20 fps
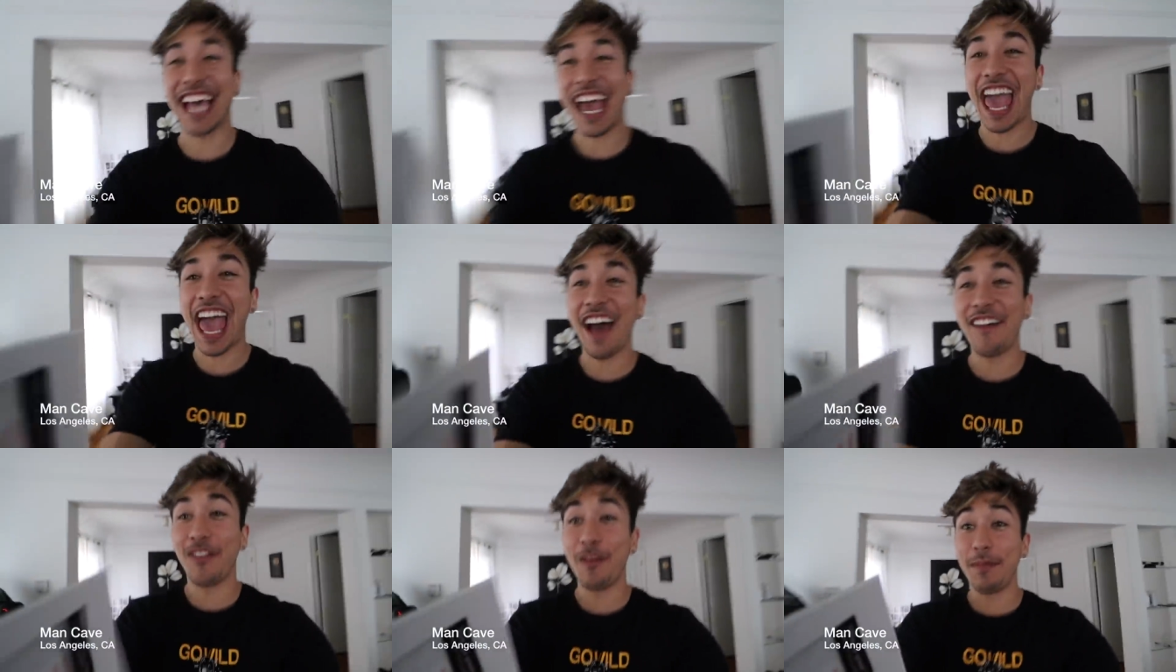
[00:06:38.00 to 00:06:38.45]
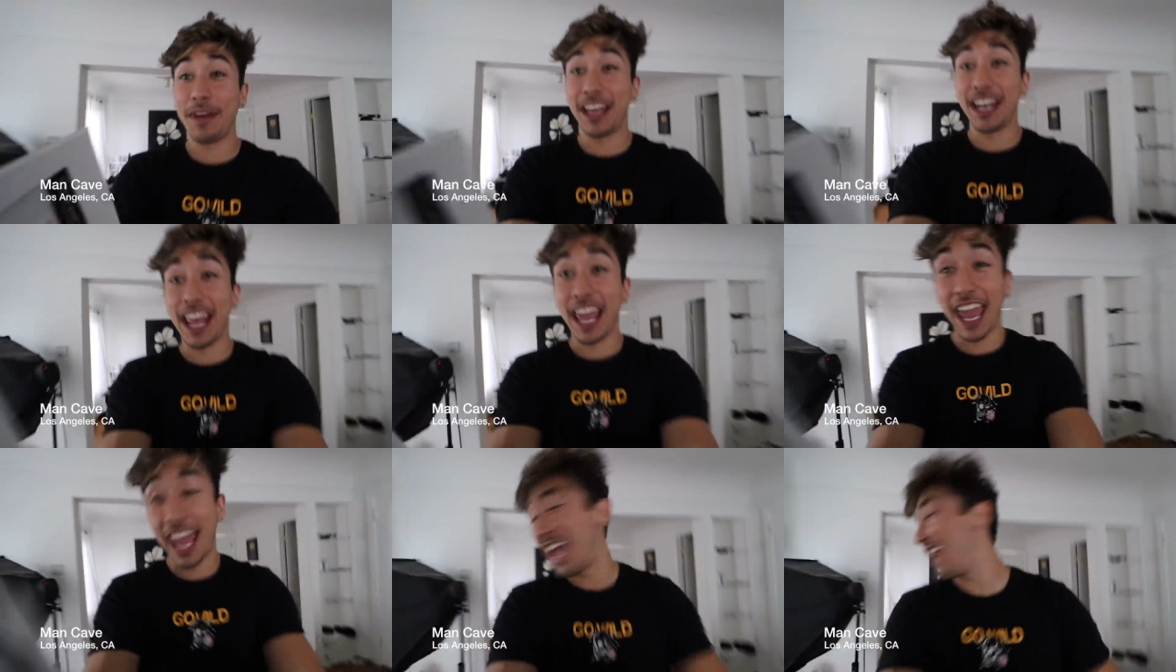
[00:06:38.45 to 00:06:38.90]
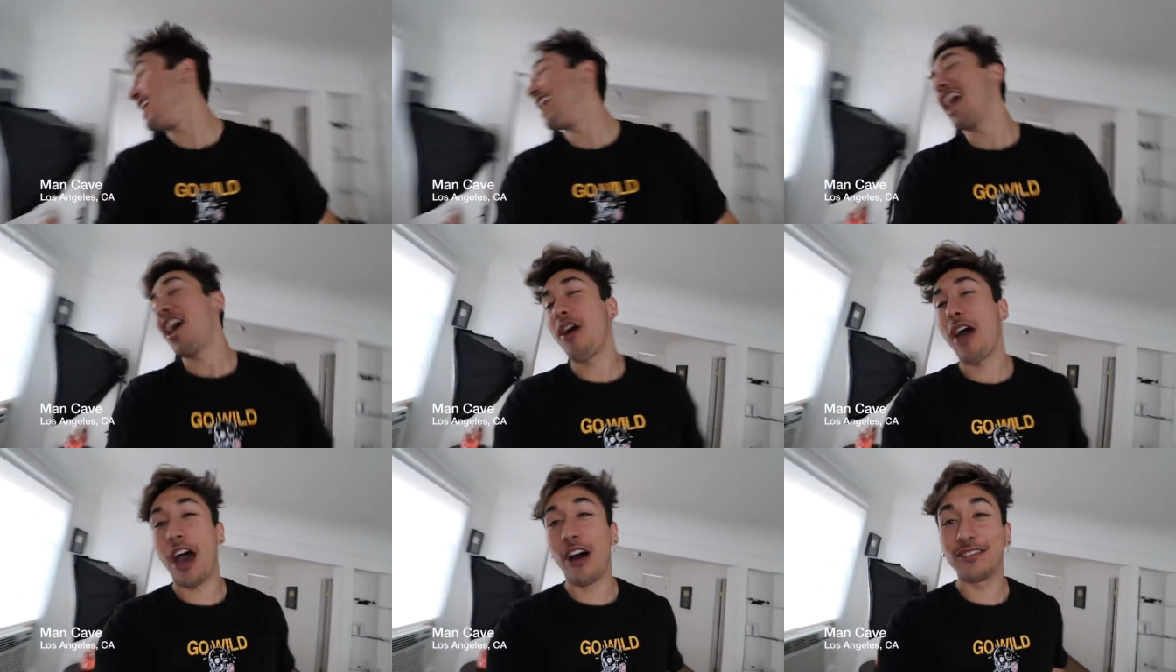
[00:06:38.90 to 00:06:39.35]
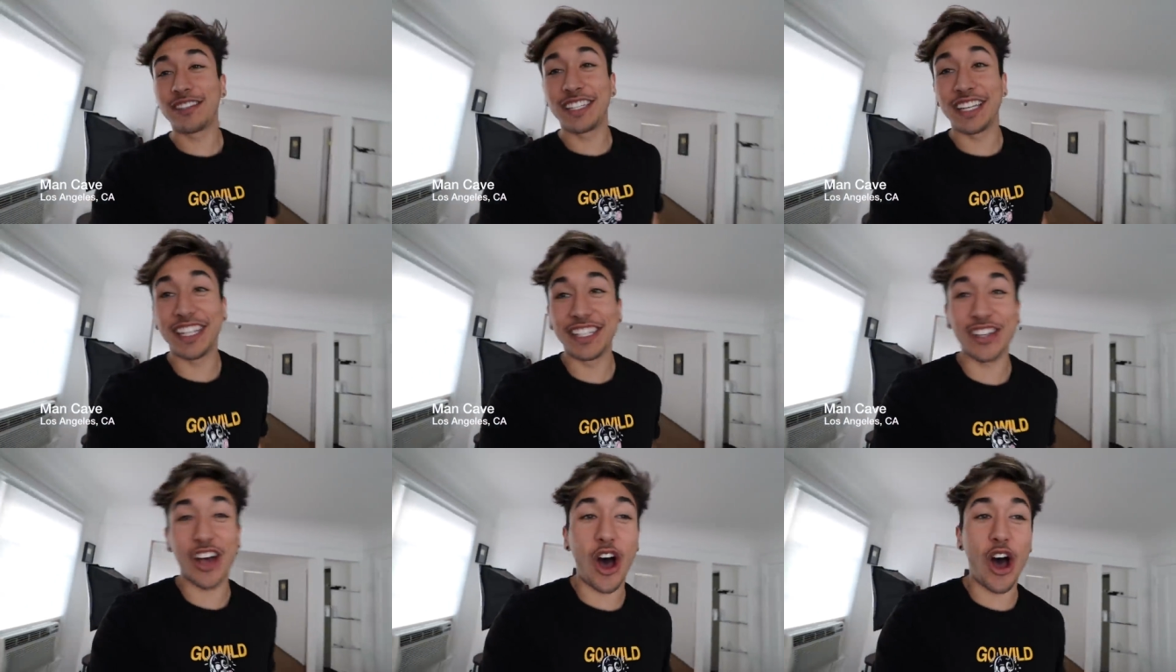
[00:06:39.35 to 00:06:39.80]
I have them in hand now.
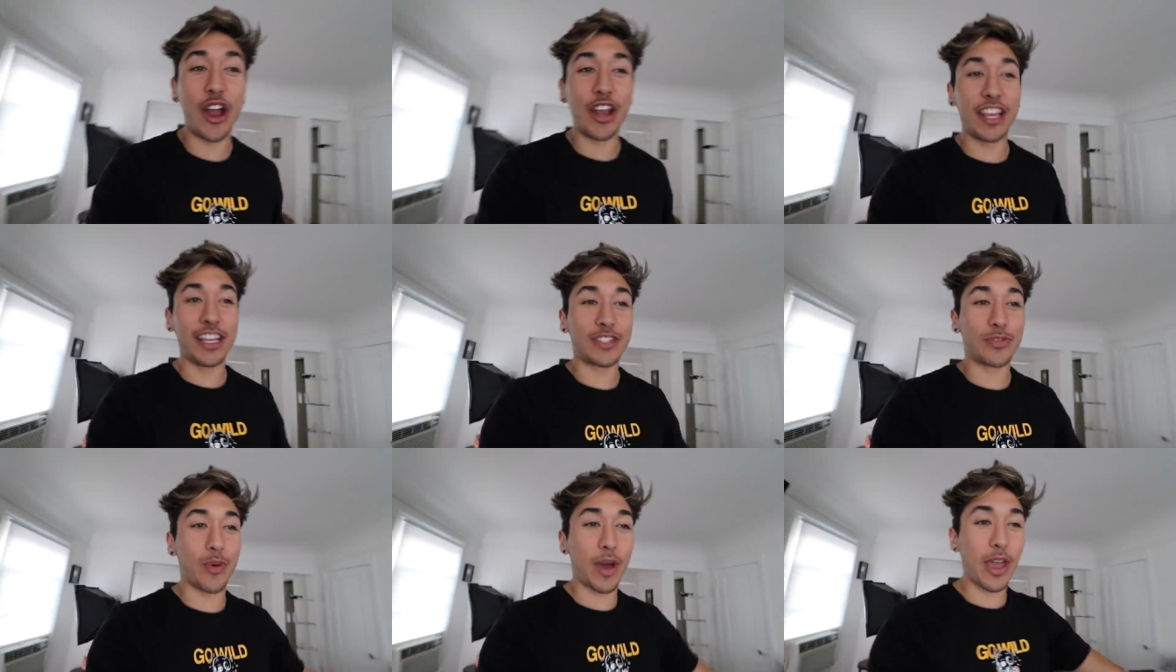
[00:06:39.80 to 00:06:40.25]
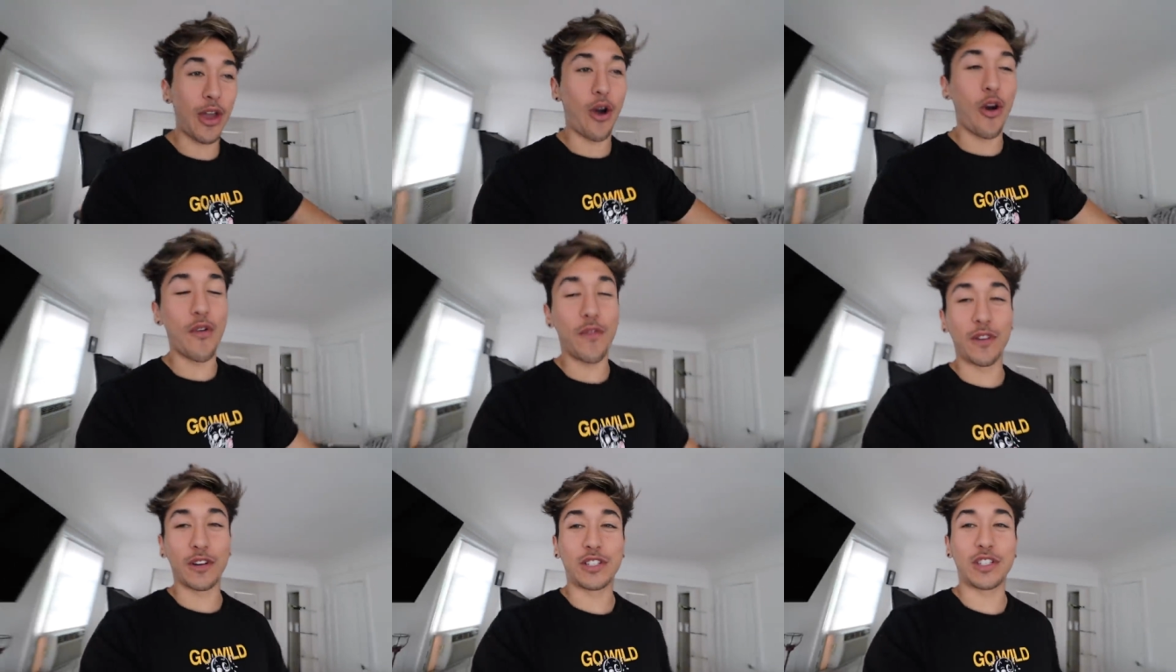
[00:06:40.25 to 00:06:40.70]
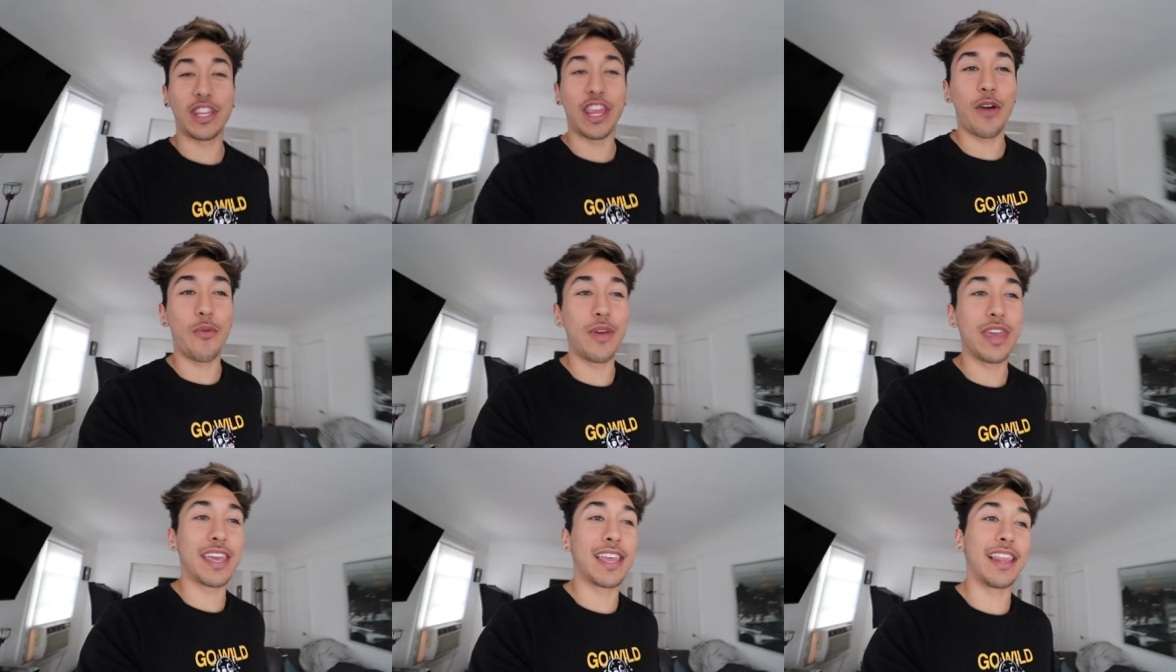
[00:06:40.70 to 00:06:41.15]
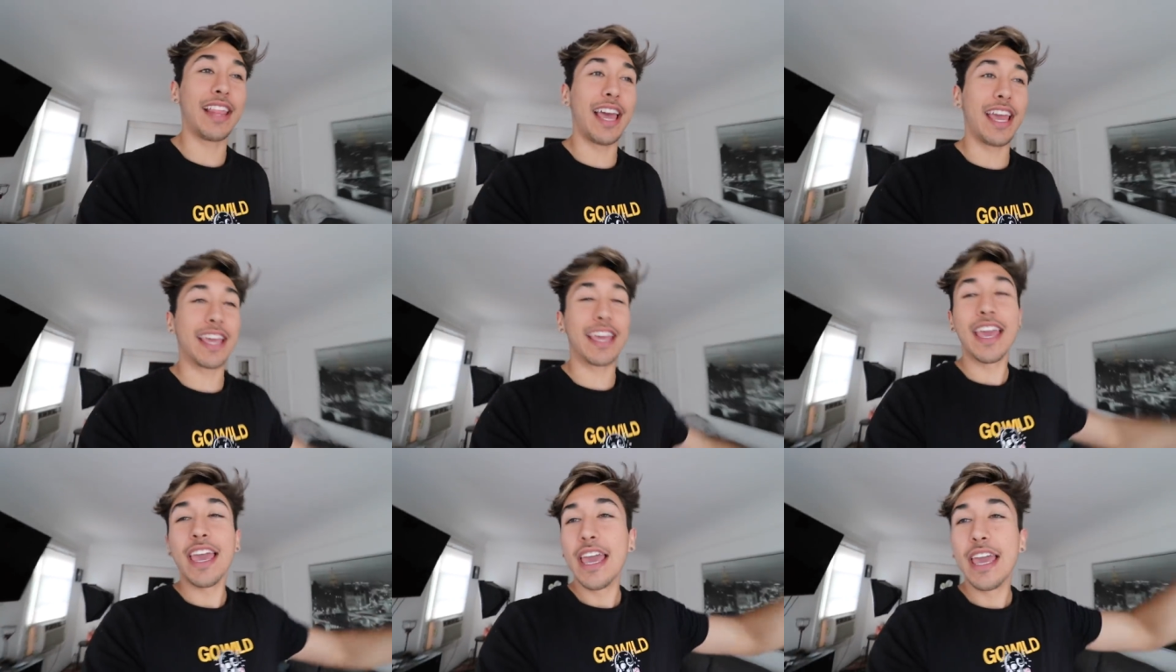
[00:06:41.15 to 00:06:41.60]
Elton is on his way over so that we can
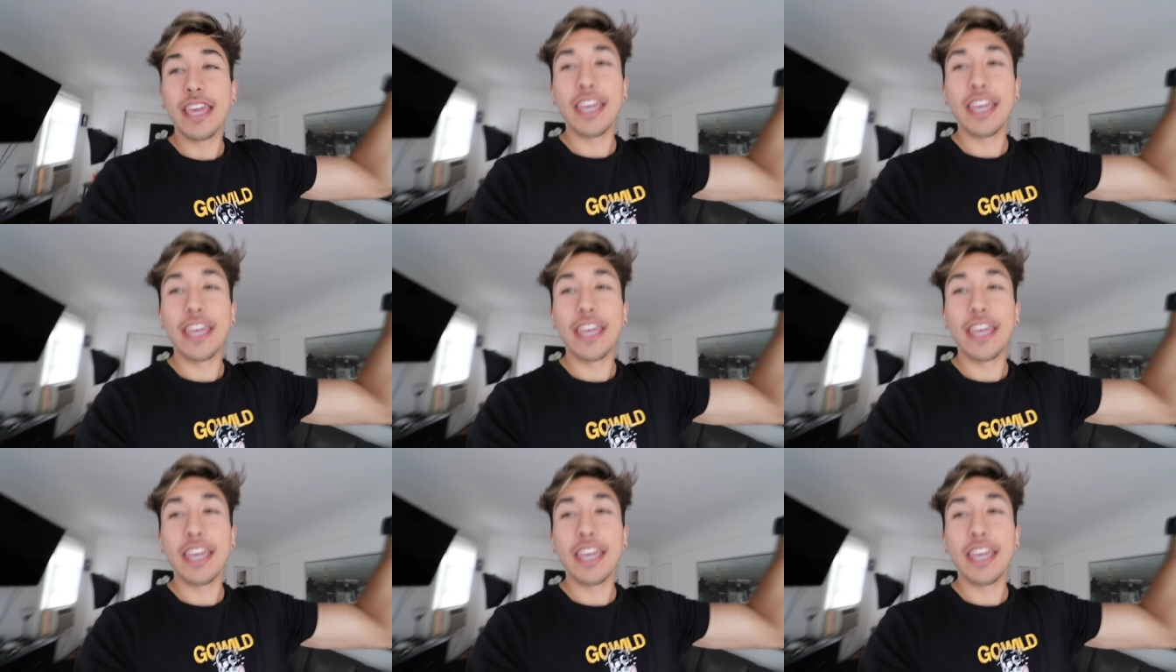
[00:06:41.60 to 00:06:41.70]
like,